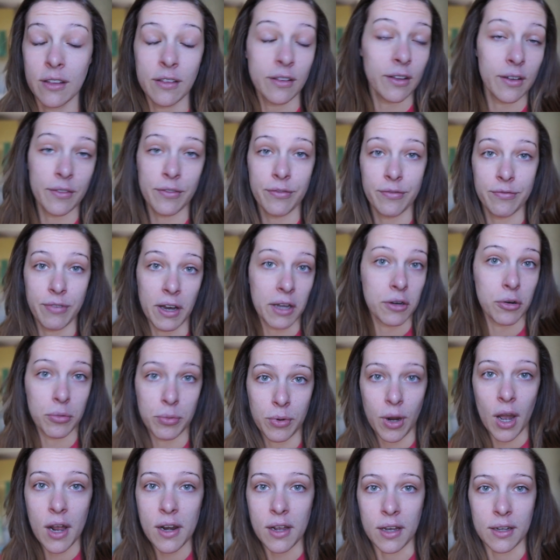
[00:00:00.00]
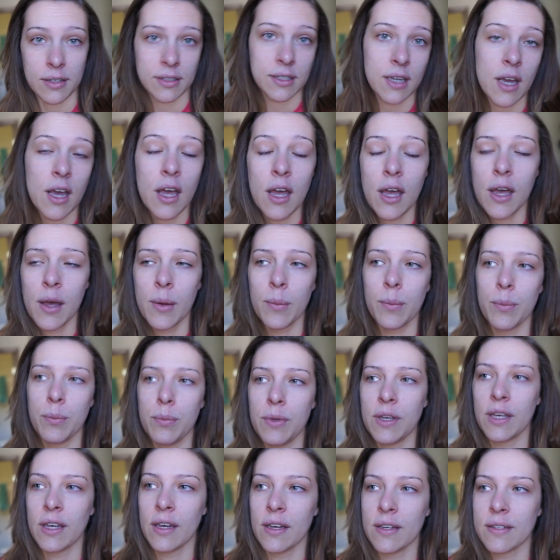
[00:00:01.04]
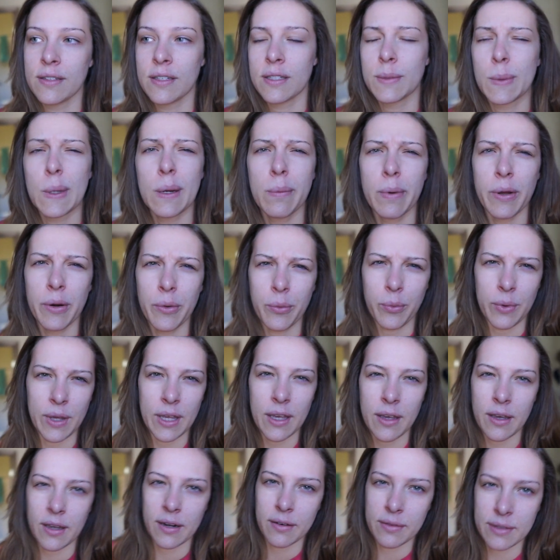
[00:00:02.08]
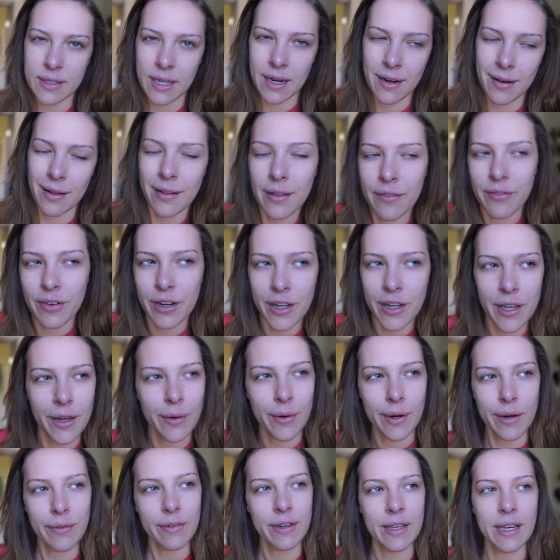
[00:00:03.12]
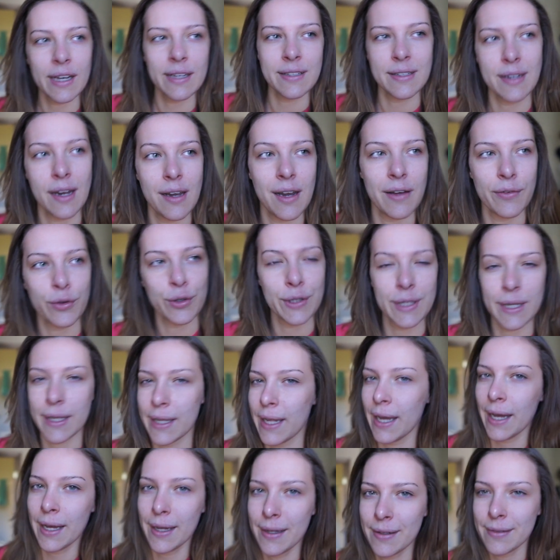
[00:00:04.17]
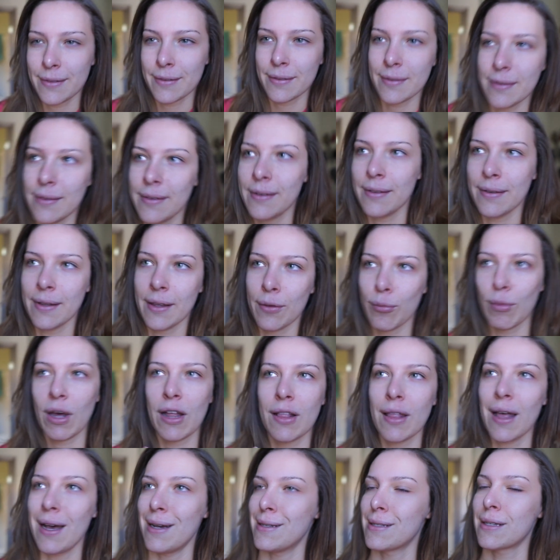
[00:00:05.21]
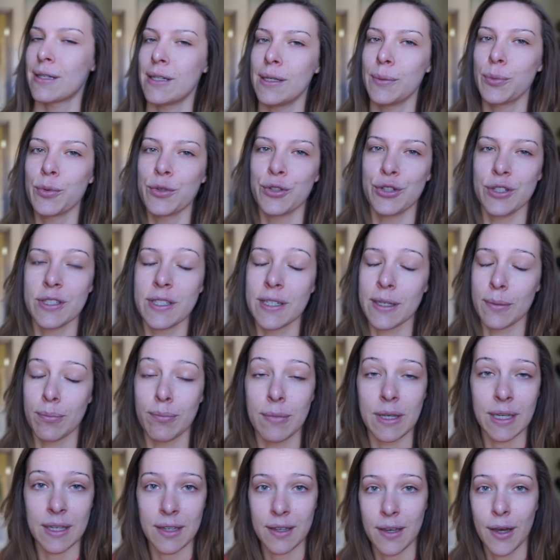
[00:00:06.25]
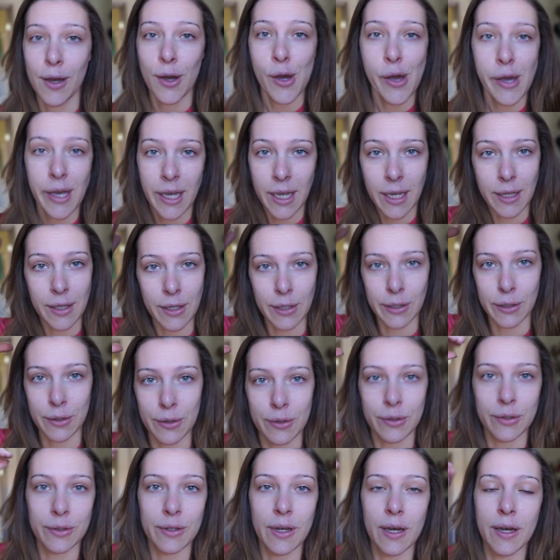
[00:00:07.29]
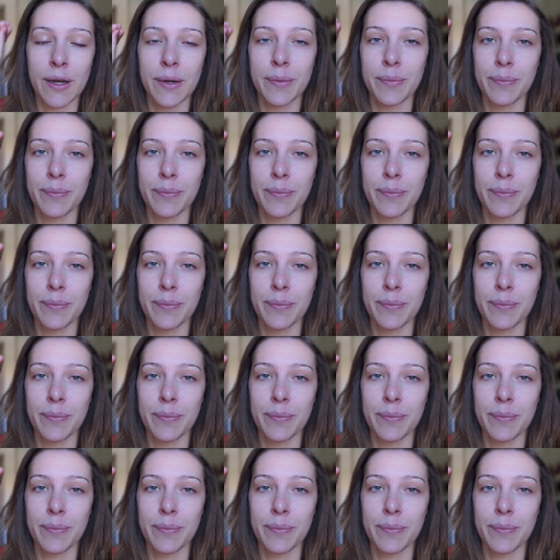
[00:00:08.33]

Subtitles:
the final product, because it's been about a week and I was editing a video and I realized I never did that. Like, my last clip was just like me in the little